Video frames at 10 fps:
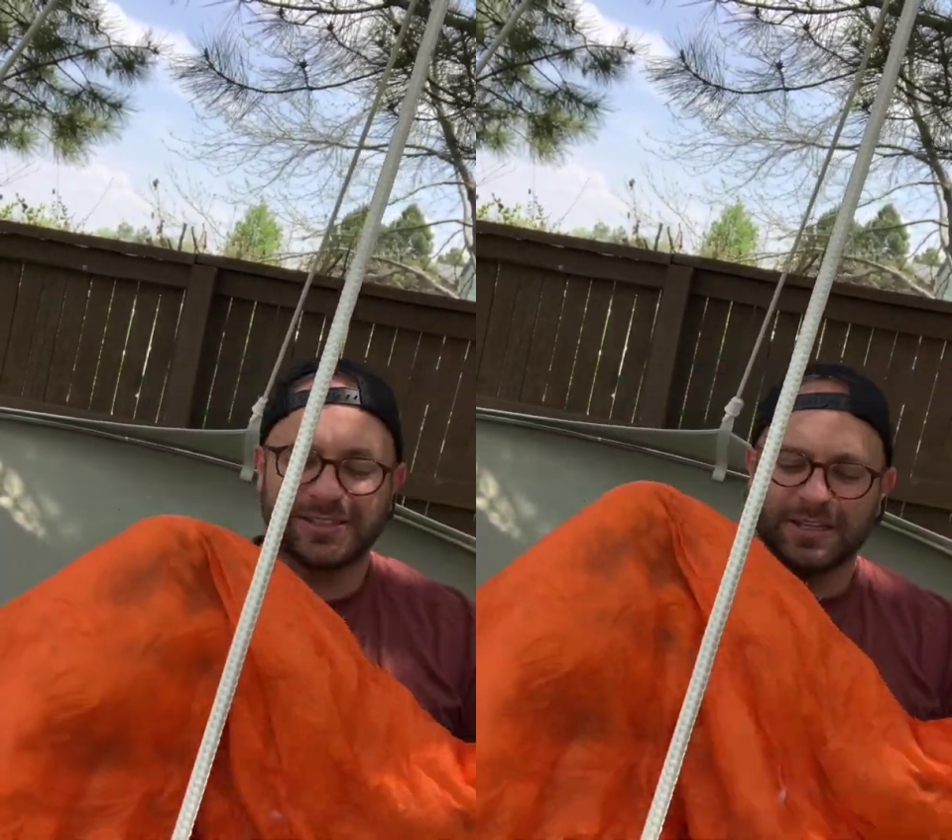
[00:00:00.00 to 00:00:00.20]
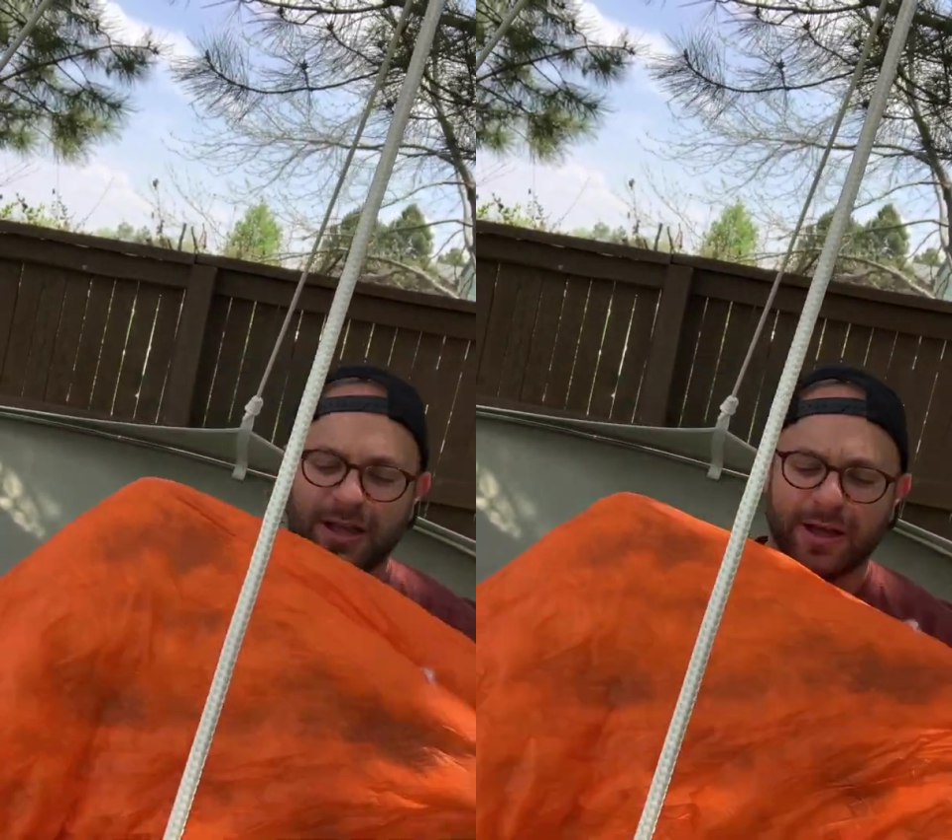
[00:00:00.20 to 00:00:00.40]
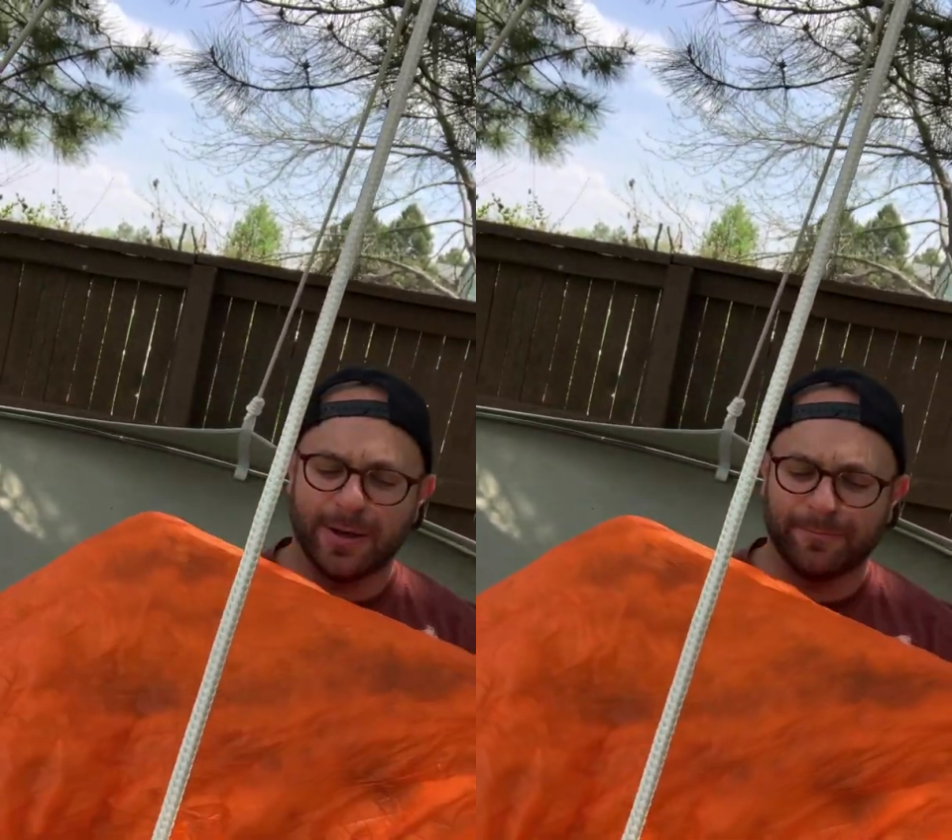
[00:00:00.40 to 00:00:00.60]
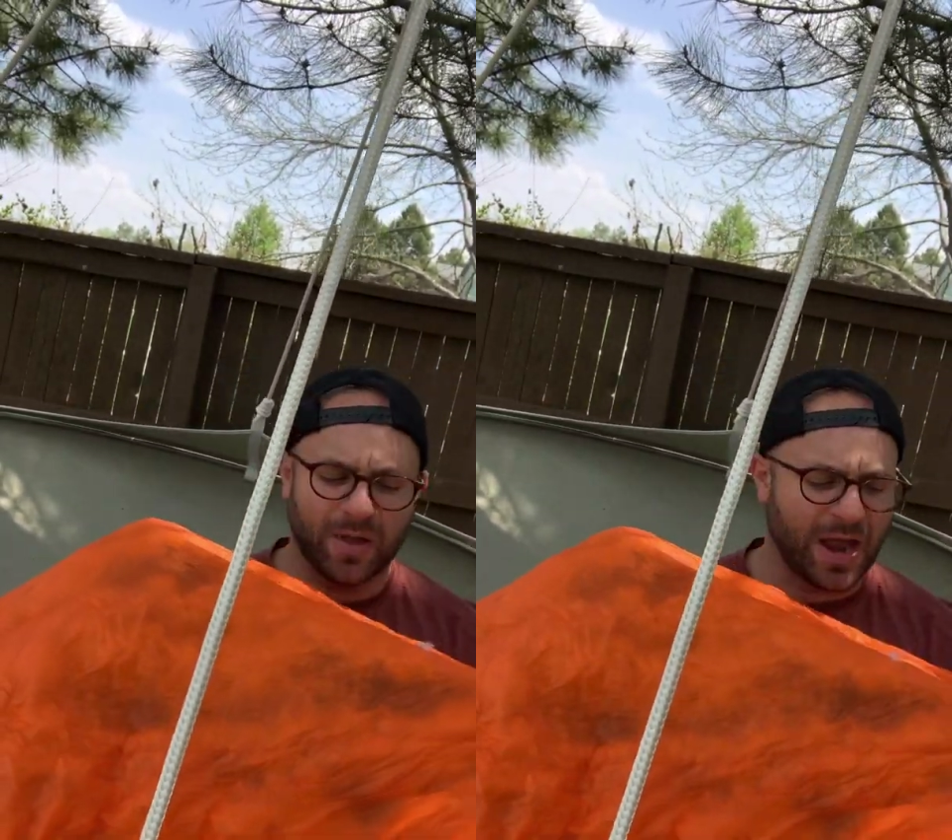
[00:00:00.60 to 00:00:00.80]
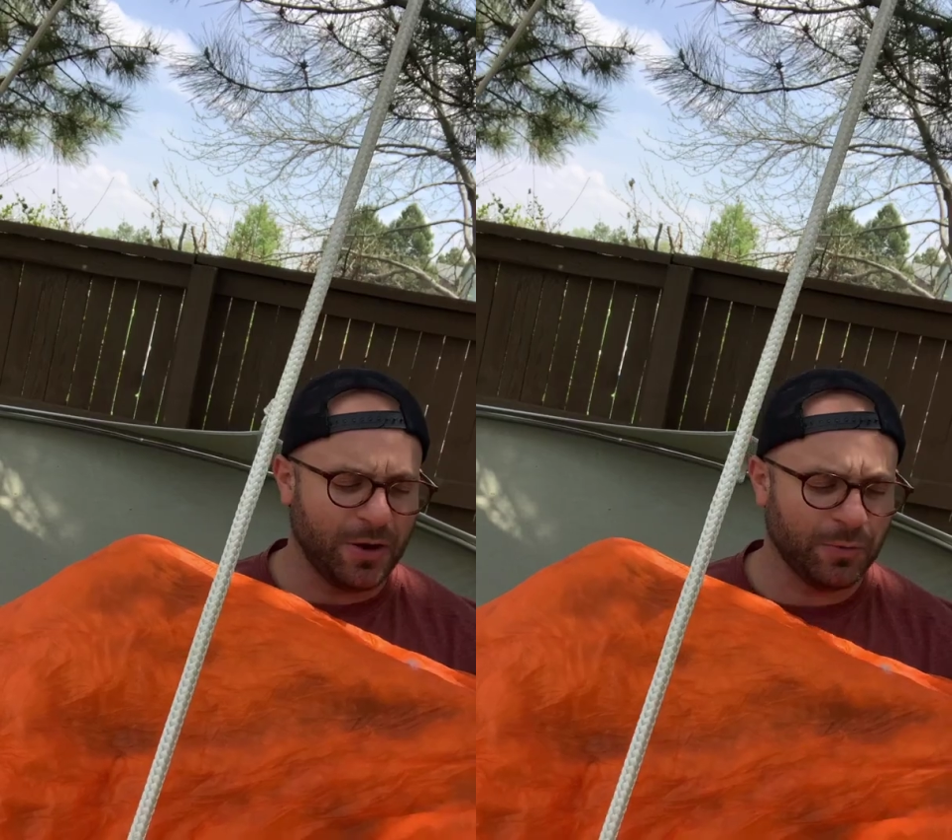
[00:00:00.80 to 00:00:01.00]

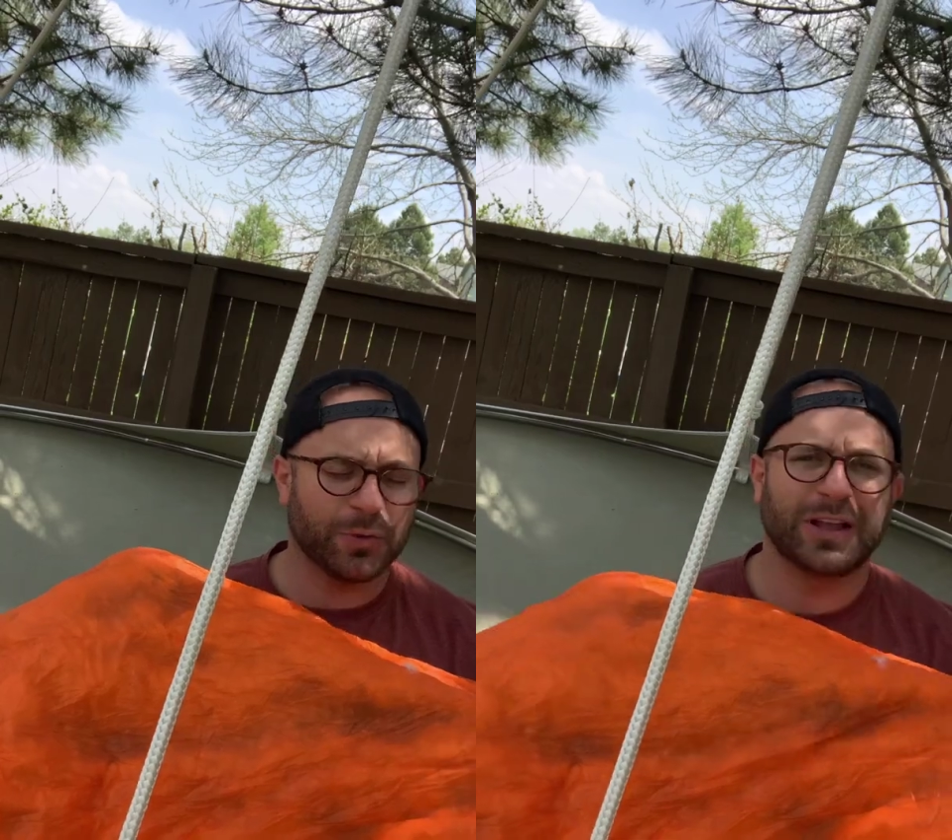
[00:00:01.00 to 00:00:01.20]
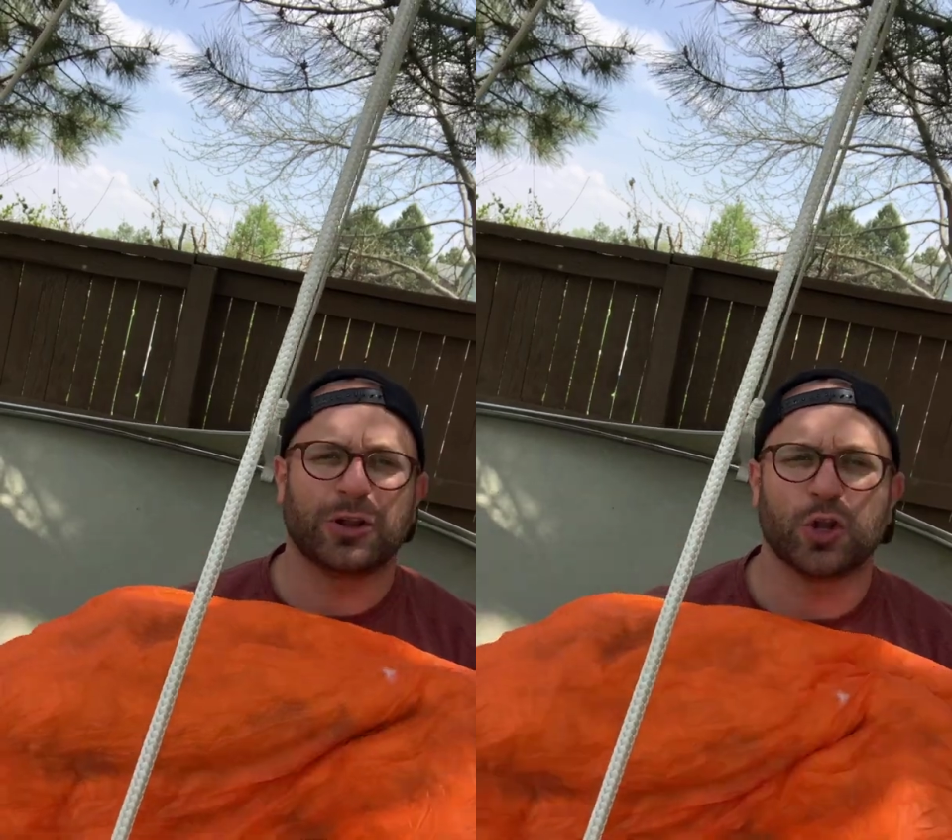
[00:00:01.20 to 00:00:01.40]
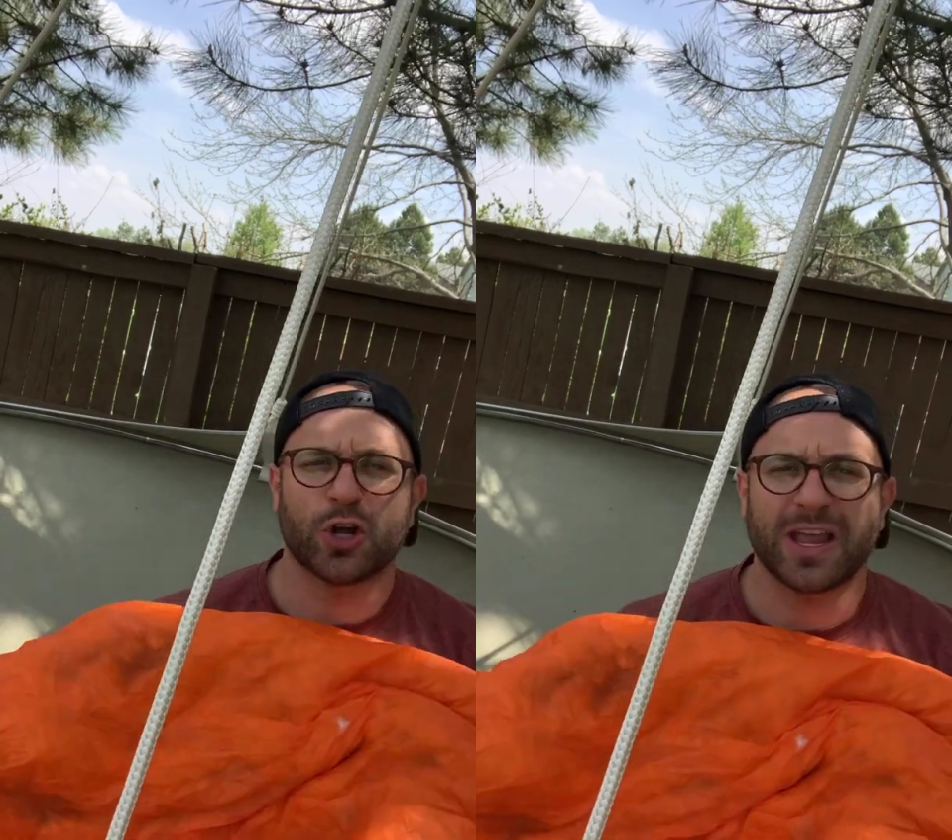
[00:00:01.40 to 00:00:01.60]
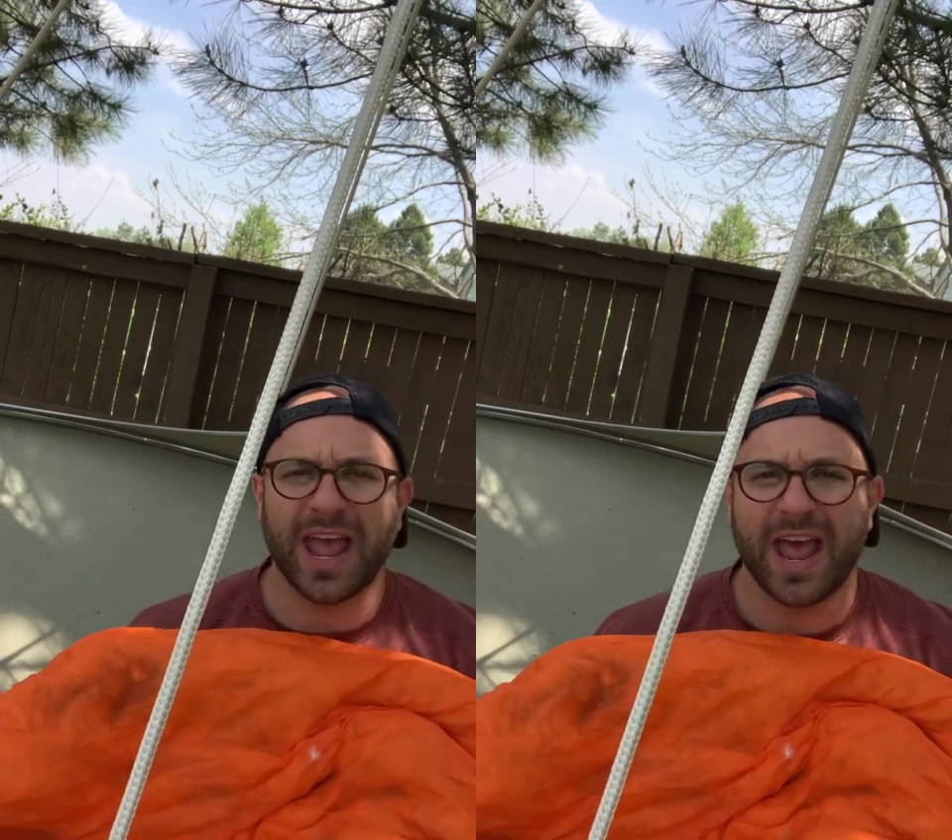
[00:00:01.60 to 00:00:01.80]
I don't really look